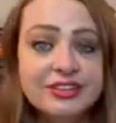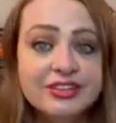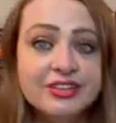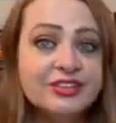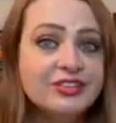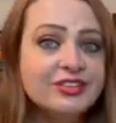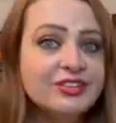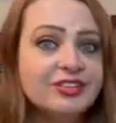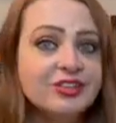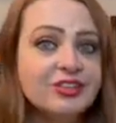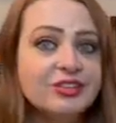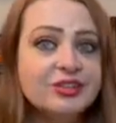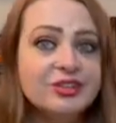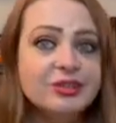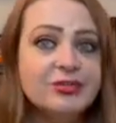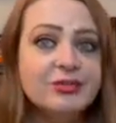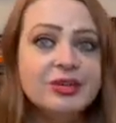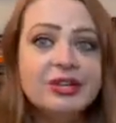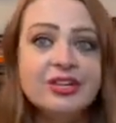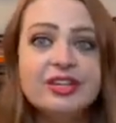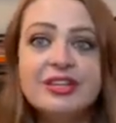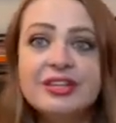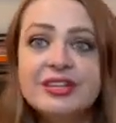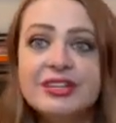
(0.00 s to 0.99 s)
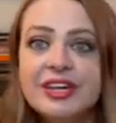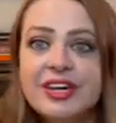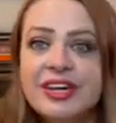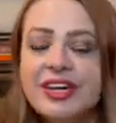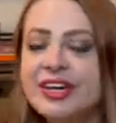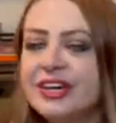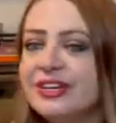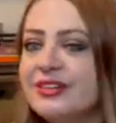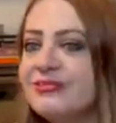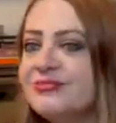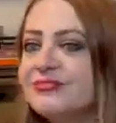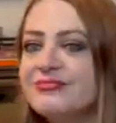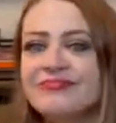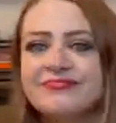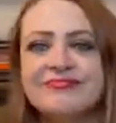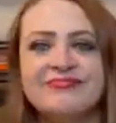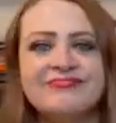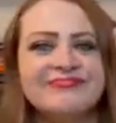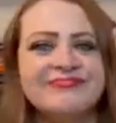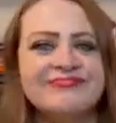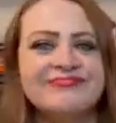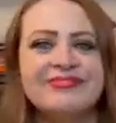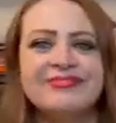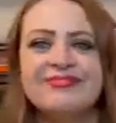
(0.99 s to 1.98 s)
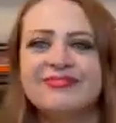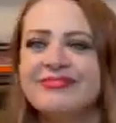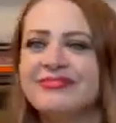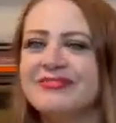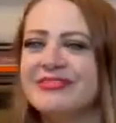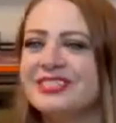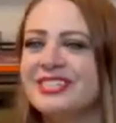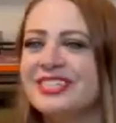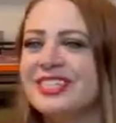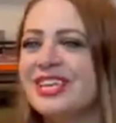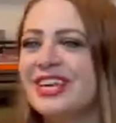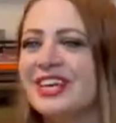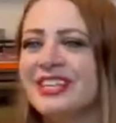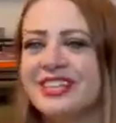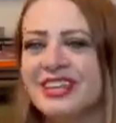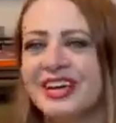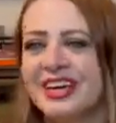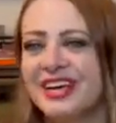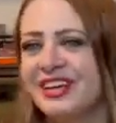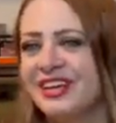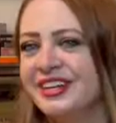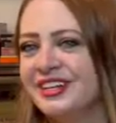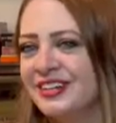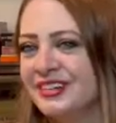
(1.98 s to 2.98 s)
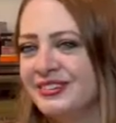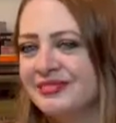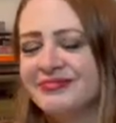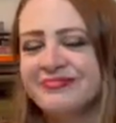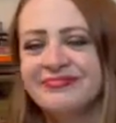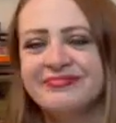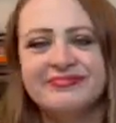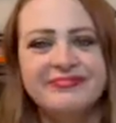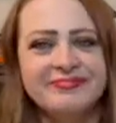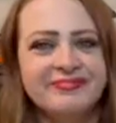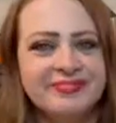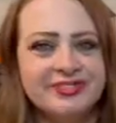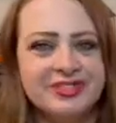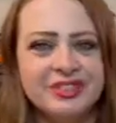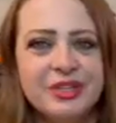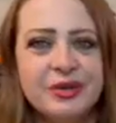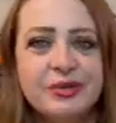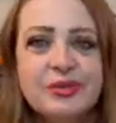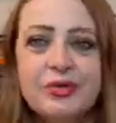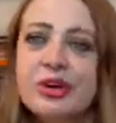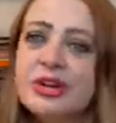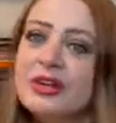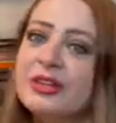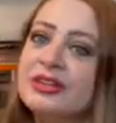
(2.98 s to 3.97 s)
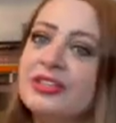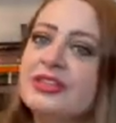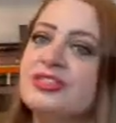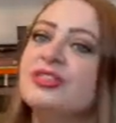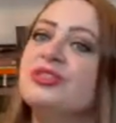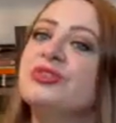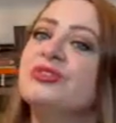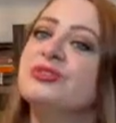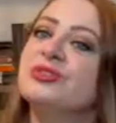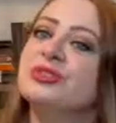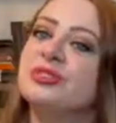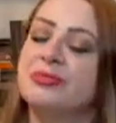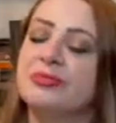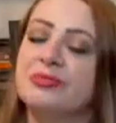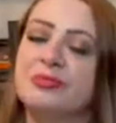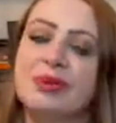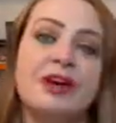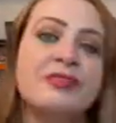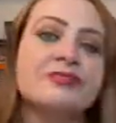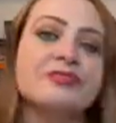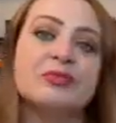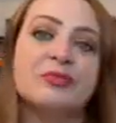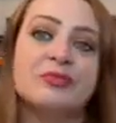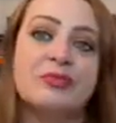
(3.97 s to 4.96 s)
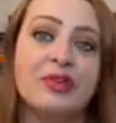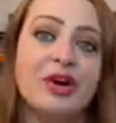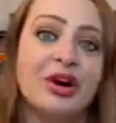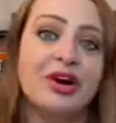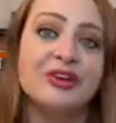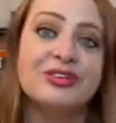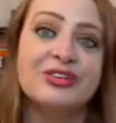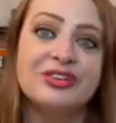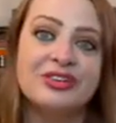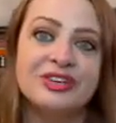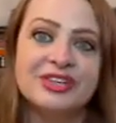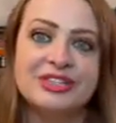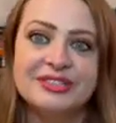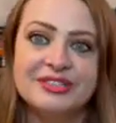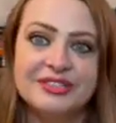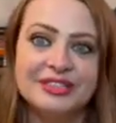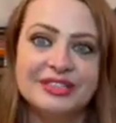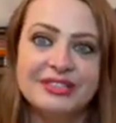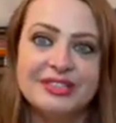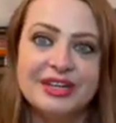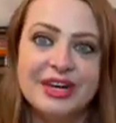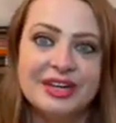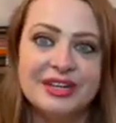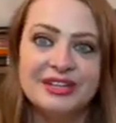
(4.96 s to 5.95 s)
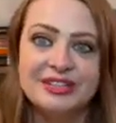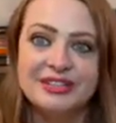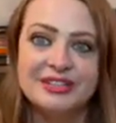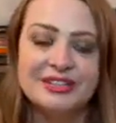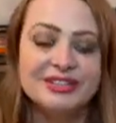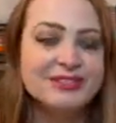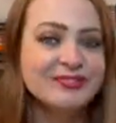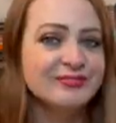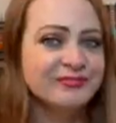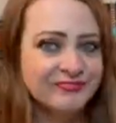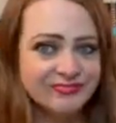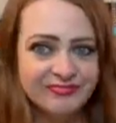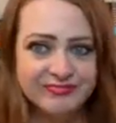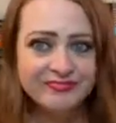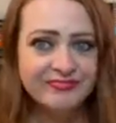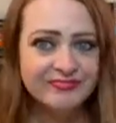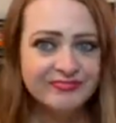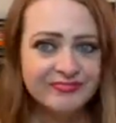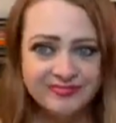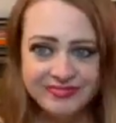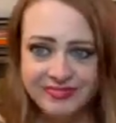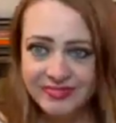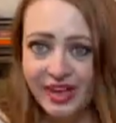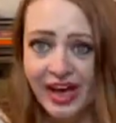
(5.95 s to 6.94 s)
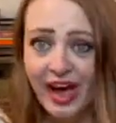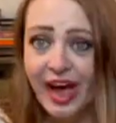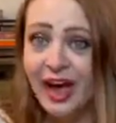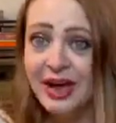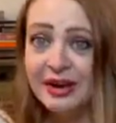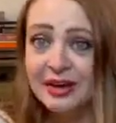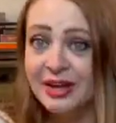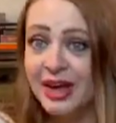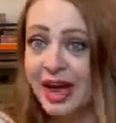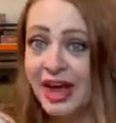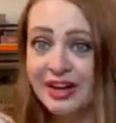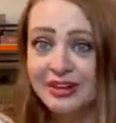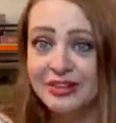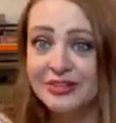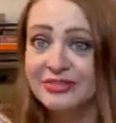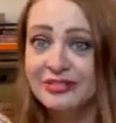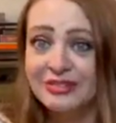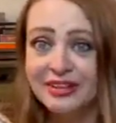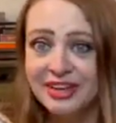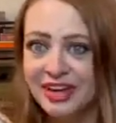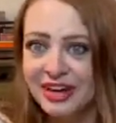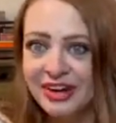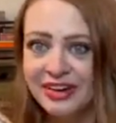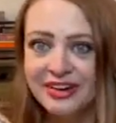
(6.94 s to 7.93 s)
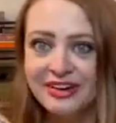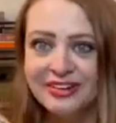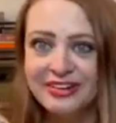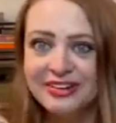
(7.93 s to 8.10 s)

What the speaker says: Girl, you want to get laid? Get laid. You want to have some wild, crazy sex? I don't care.